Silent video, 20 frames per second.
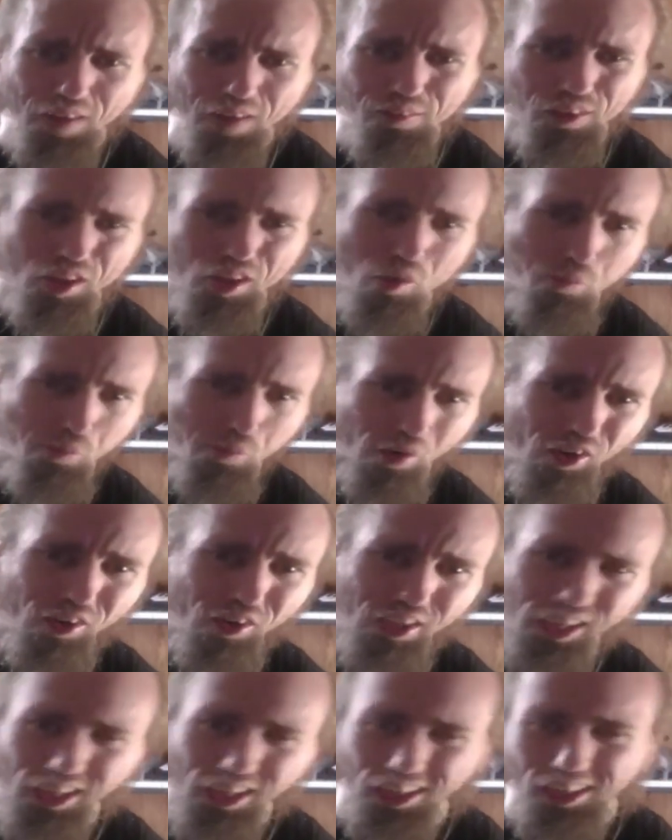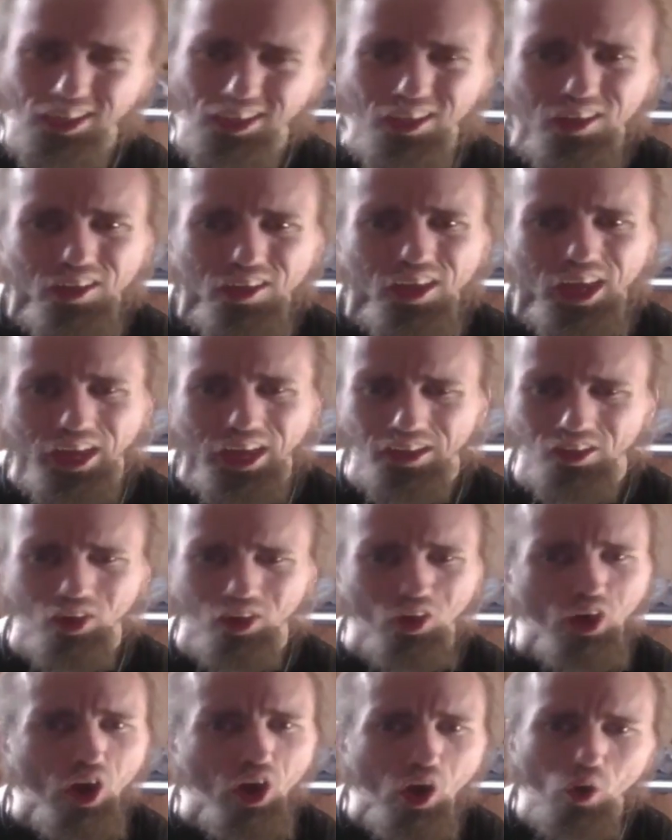to the bullying and the
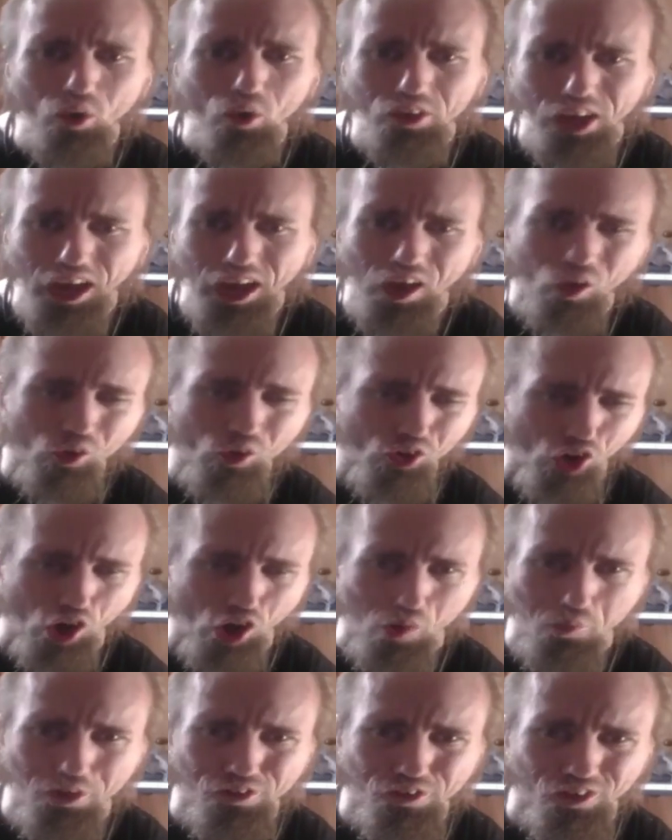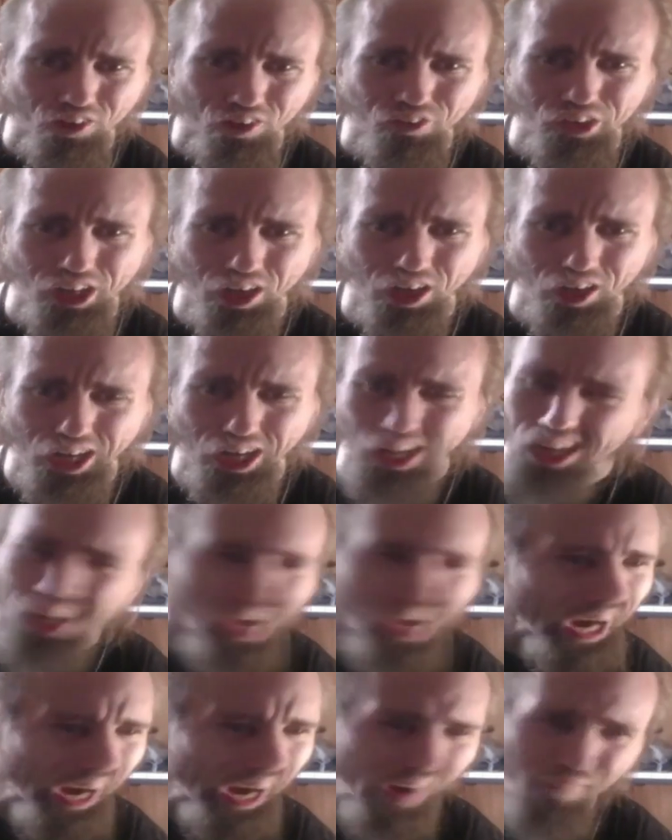lolcow garbage on the internet,
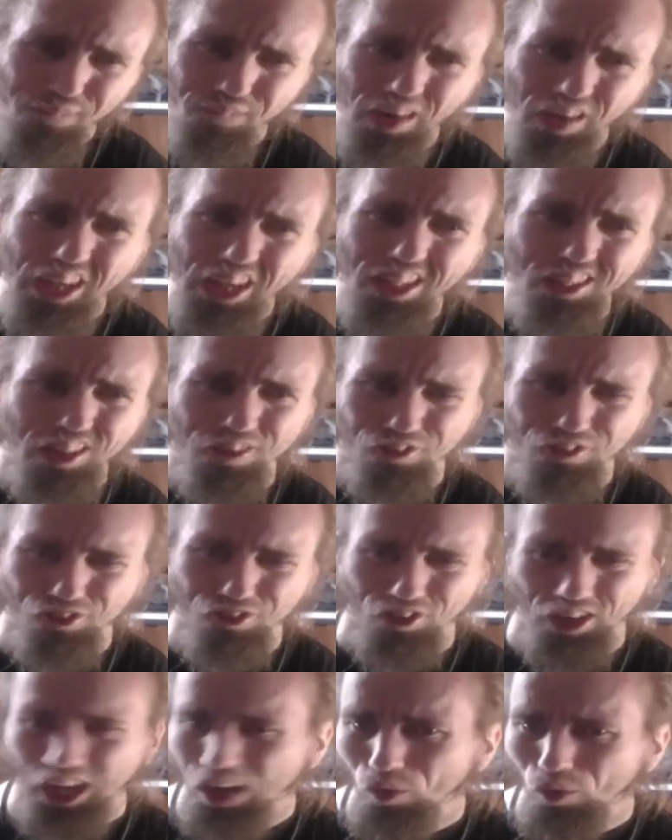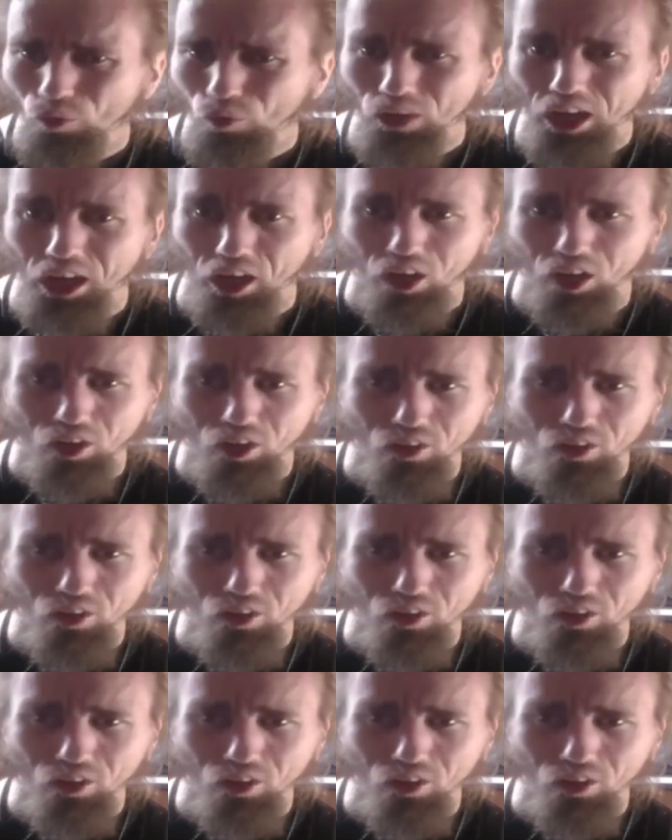I'll fight this shit. I don't care.